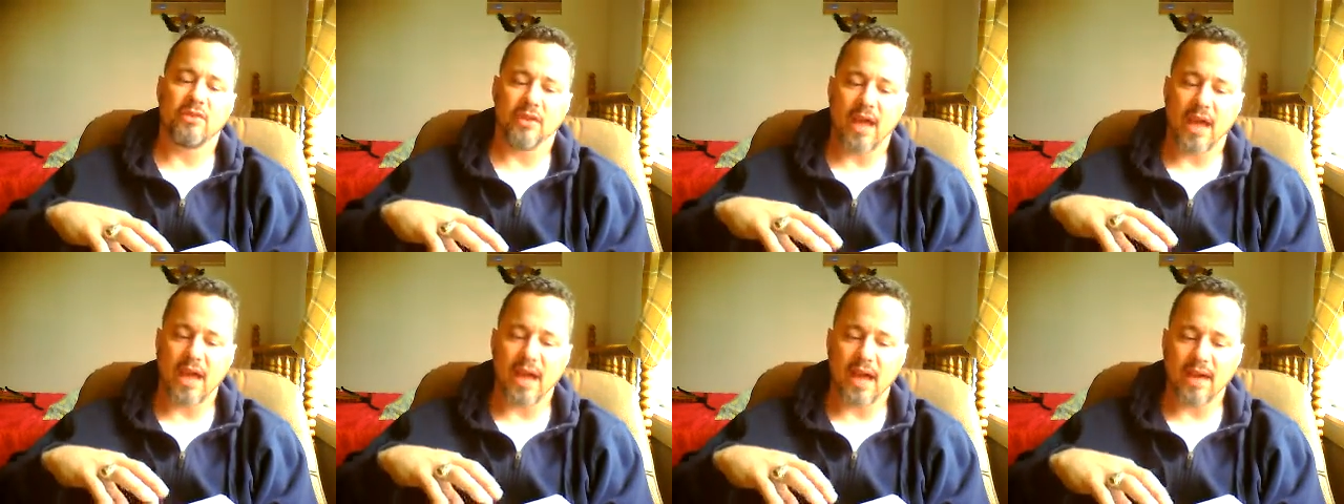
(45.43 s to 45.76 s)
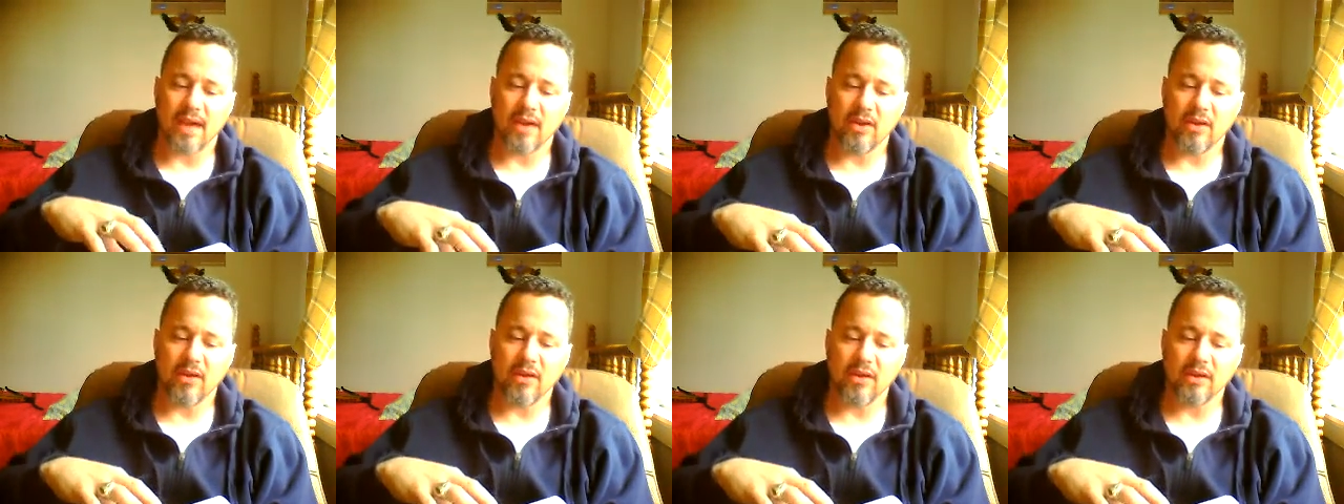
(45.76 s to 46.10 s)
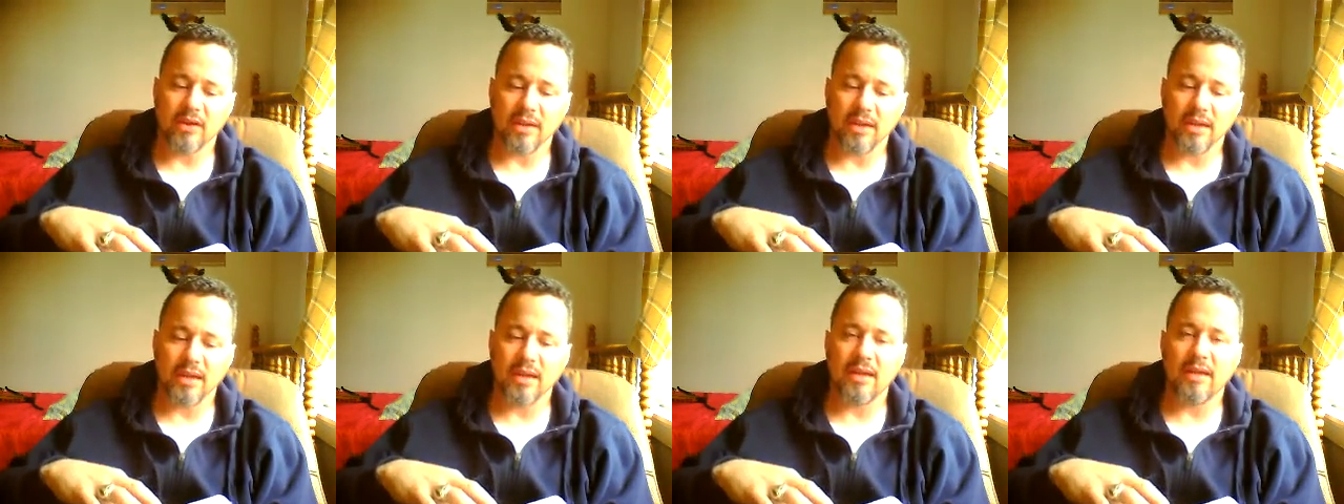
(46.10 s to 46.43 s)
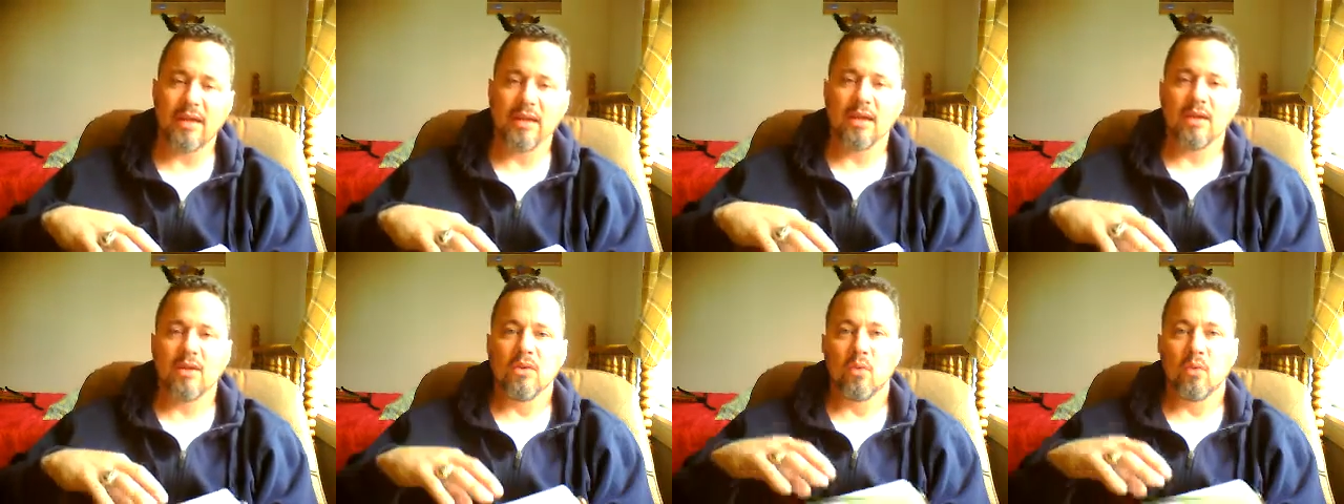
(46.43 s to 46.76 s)
accurately
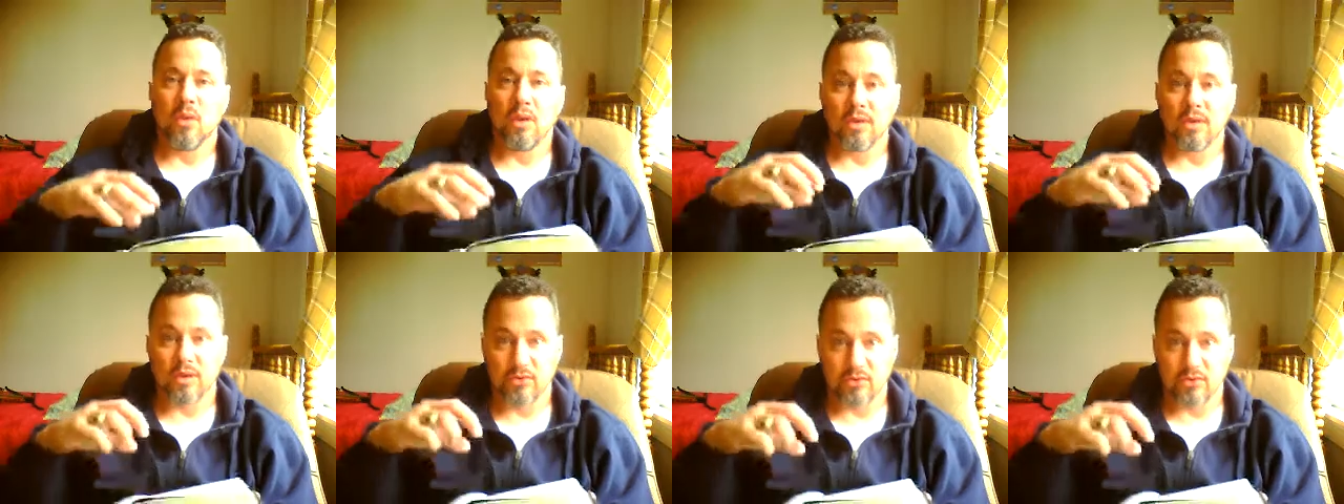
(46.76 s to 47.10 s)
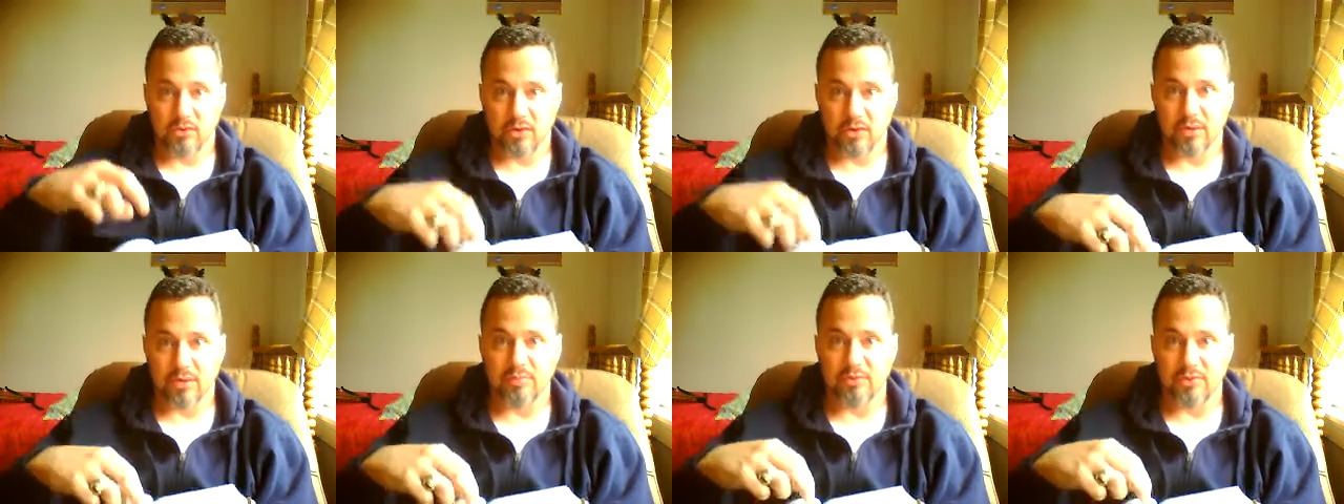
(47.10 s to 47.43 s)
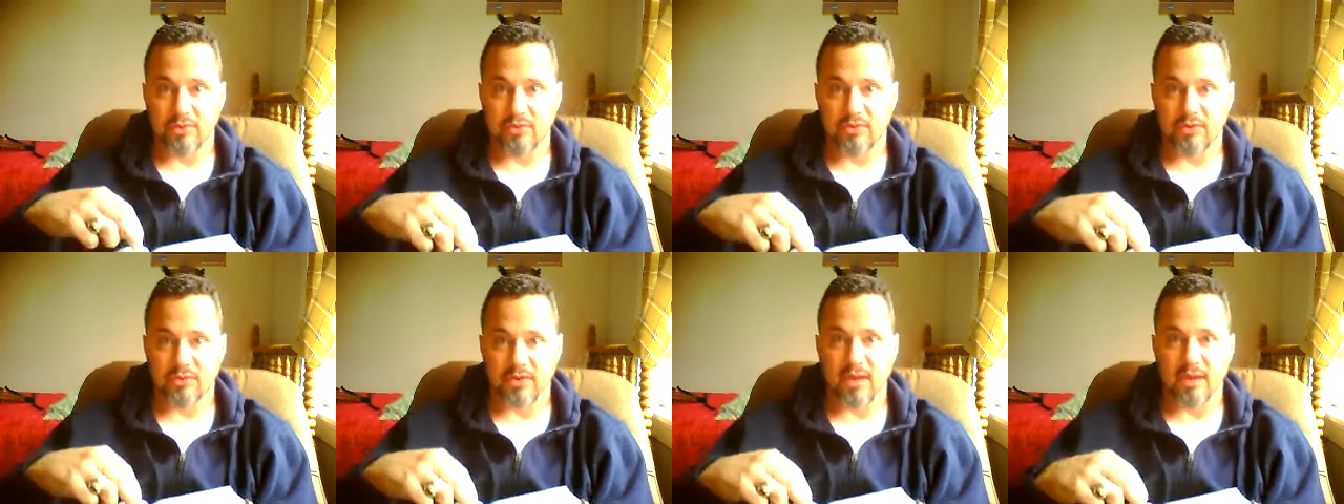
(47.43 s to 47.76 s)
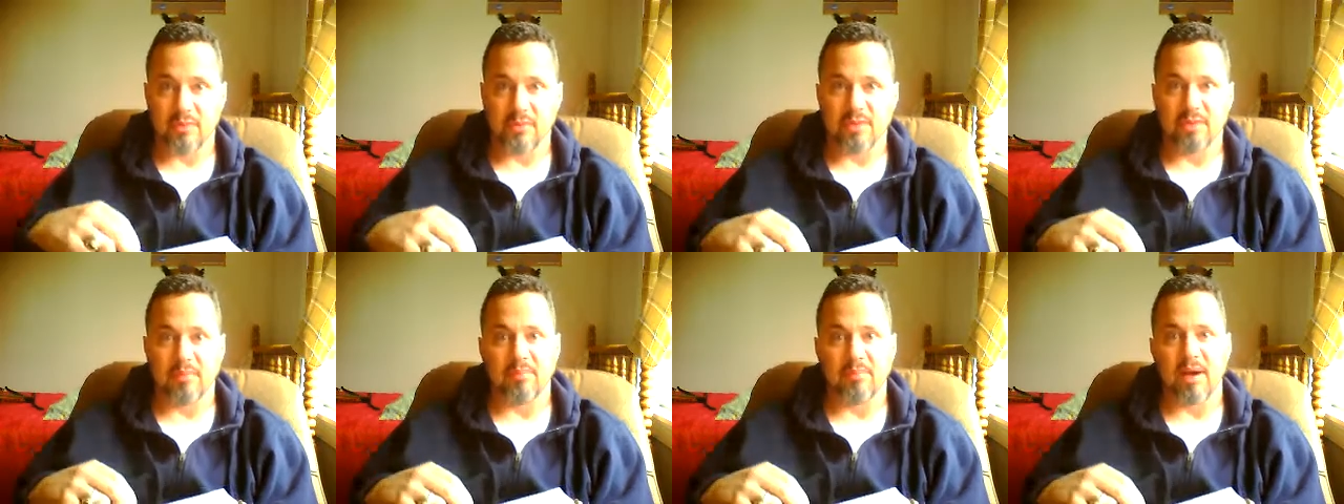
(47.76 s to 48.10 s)
what the Scriptures say,
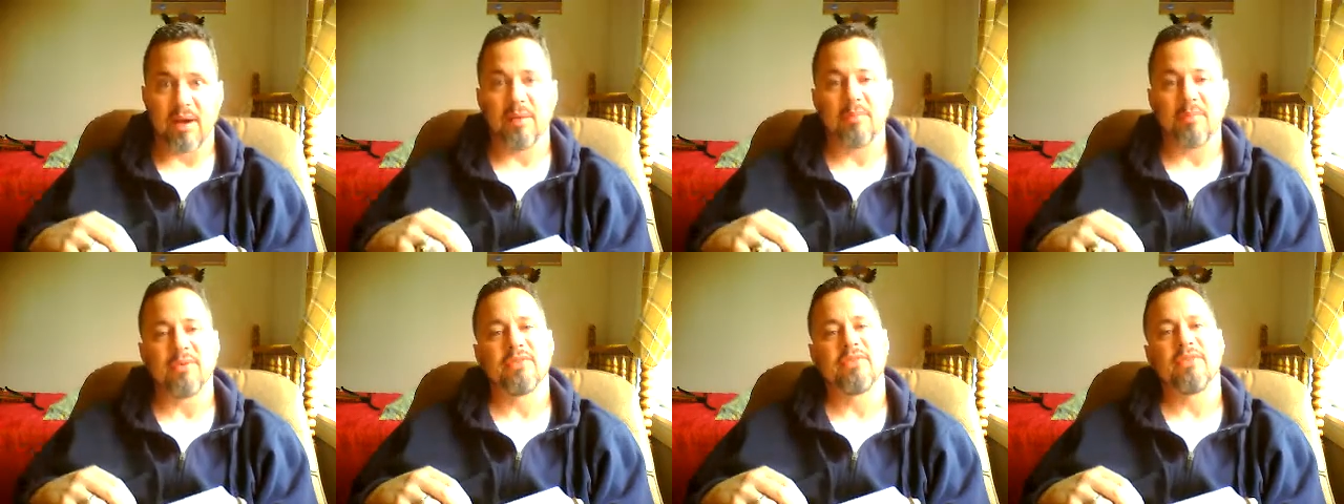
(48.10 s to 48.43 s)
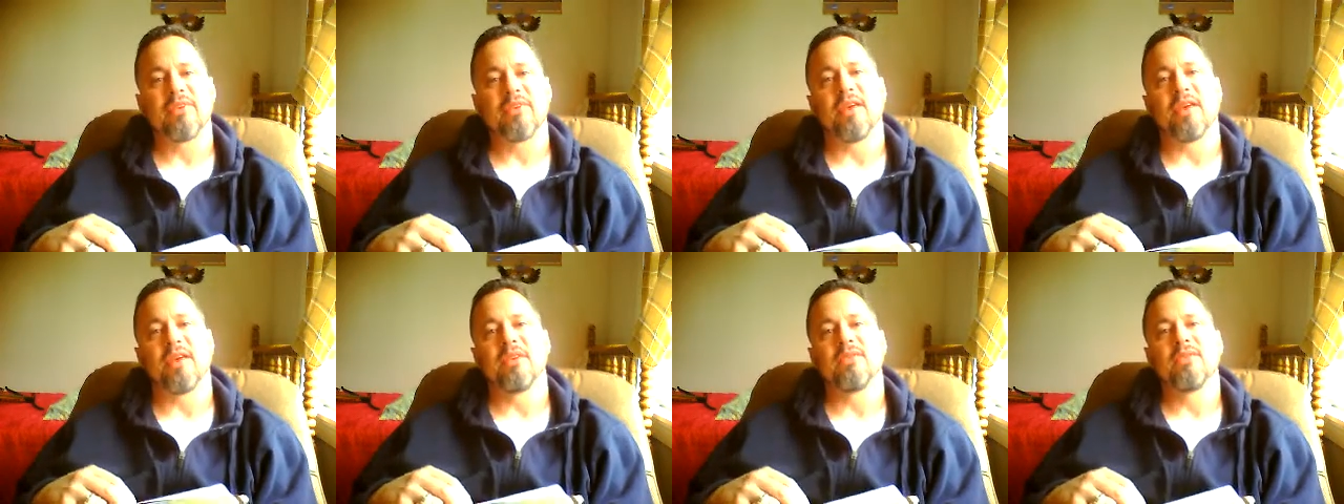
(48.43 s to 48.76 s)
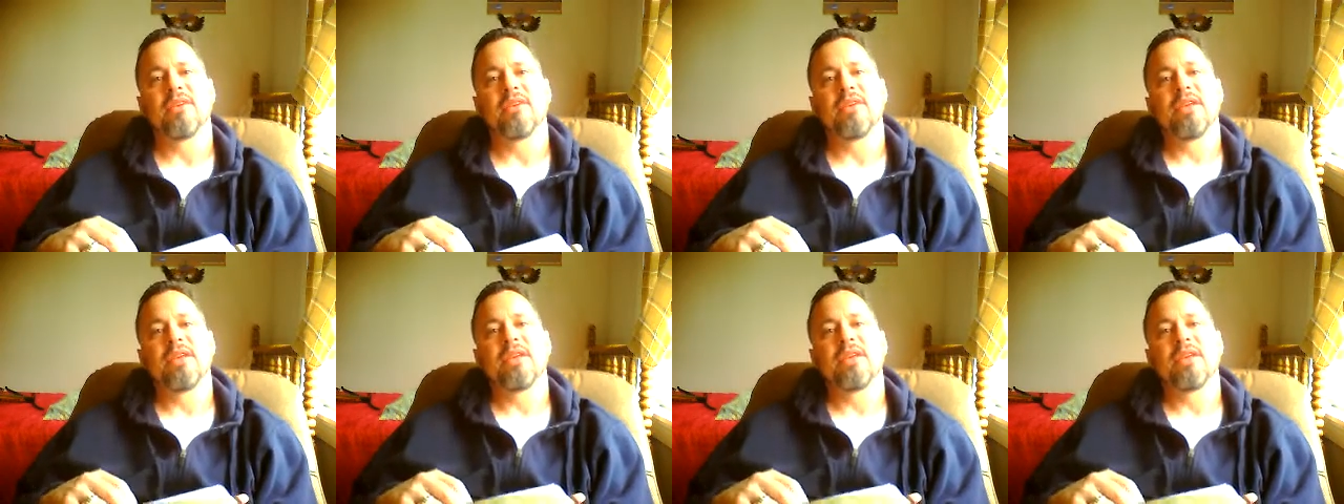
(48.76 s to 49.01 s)
what the Bible says